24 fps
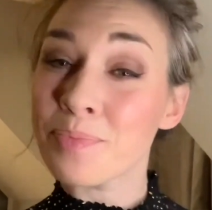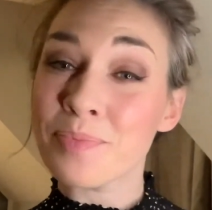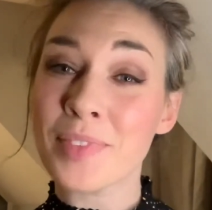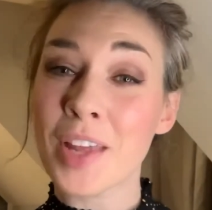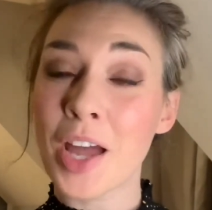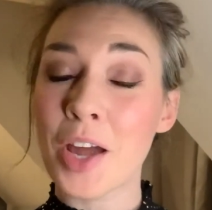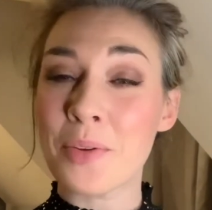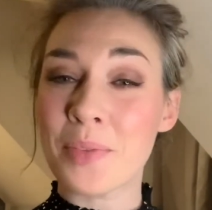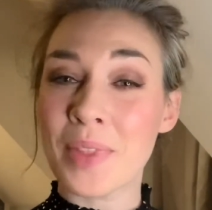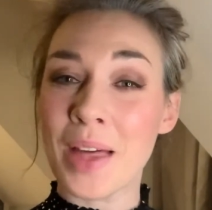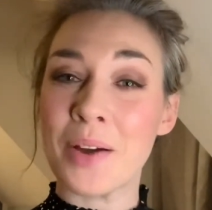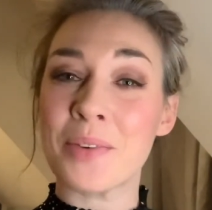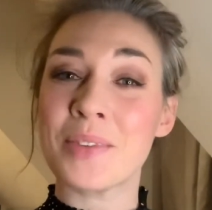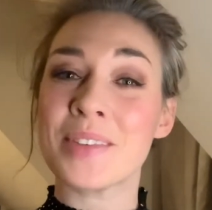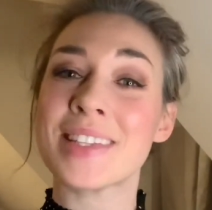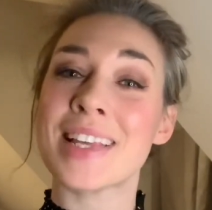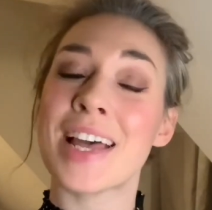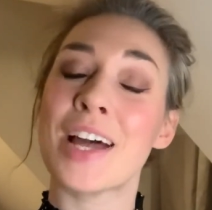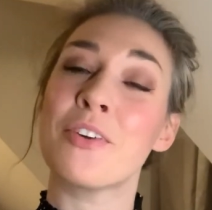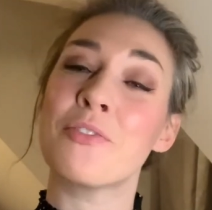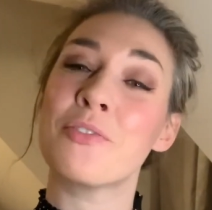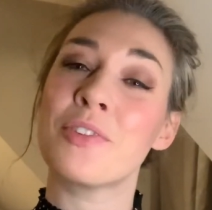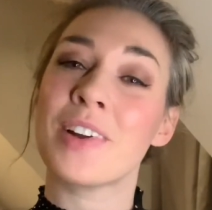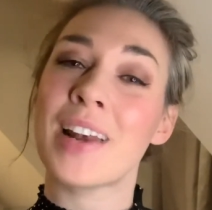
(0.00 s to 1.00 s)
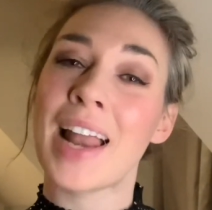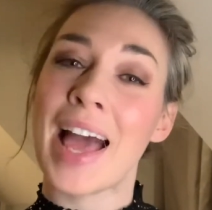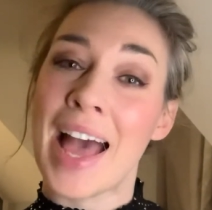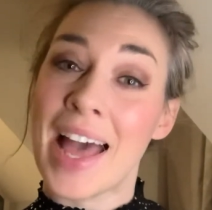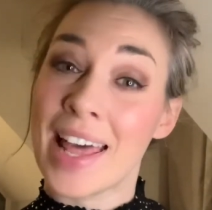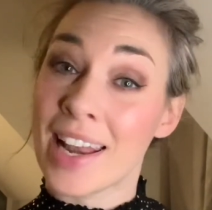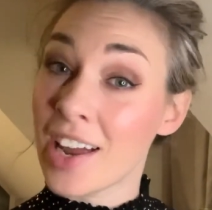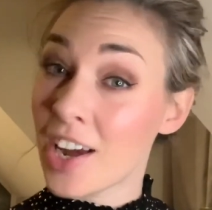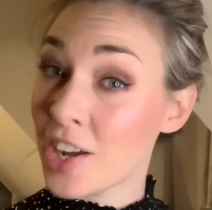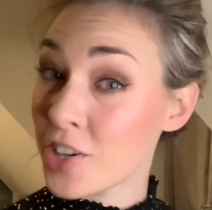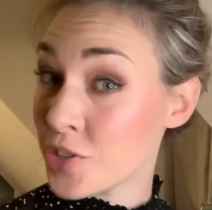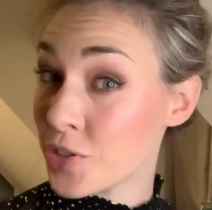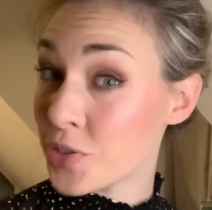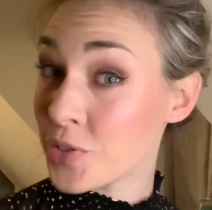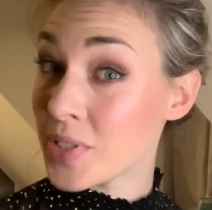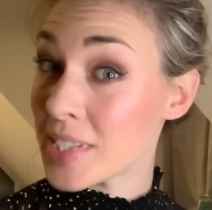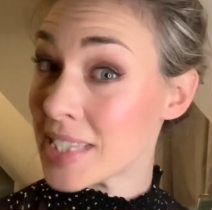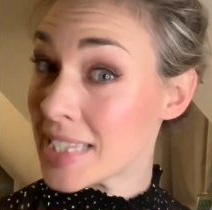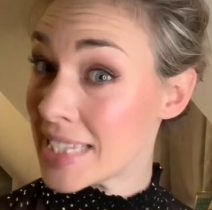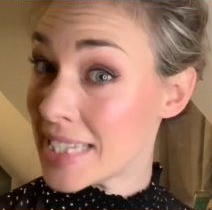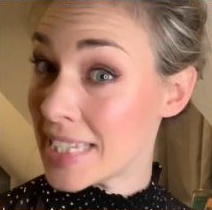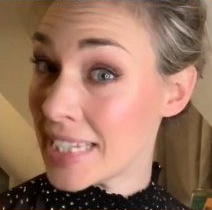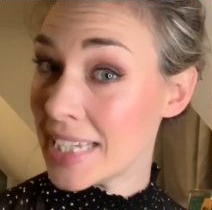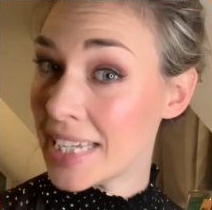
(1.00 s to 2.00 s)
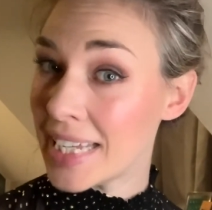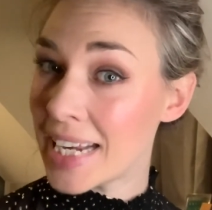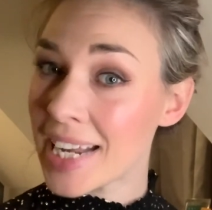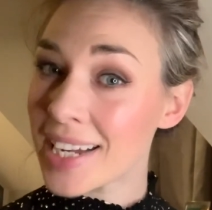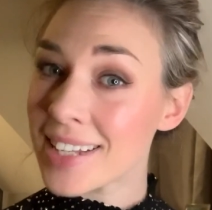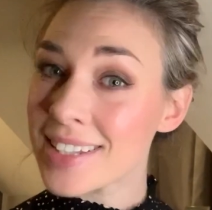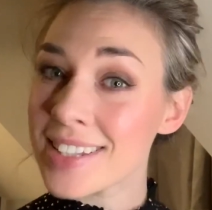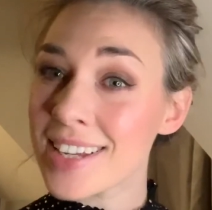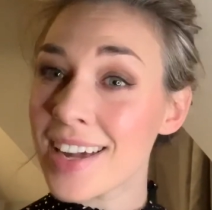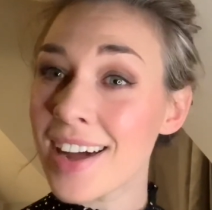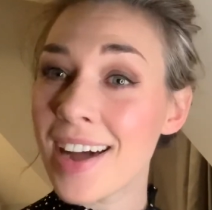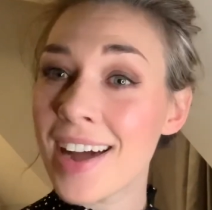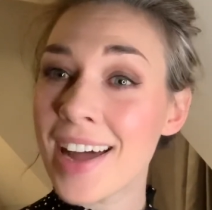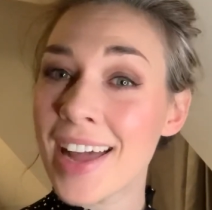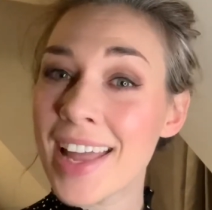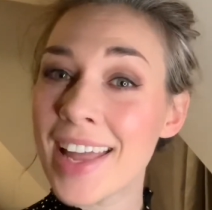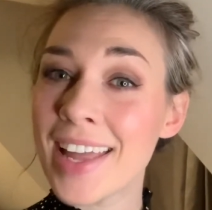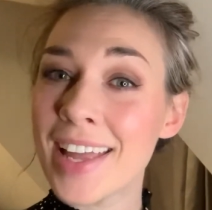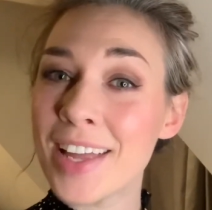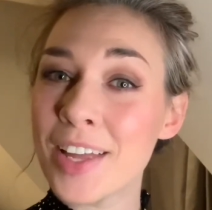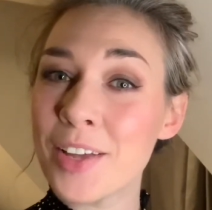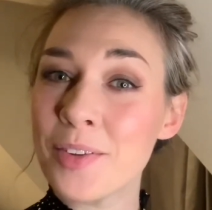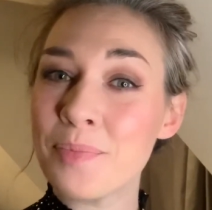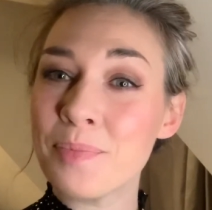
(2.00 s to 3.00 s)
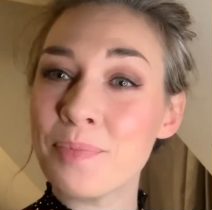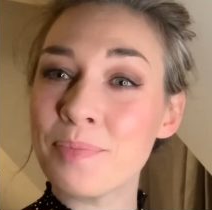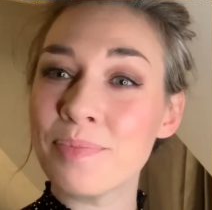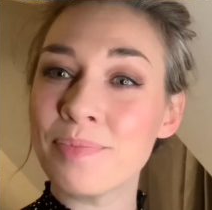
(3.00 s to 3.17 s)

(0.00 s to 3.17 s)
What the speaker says: Hope that was helpful, and I shall see you next time.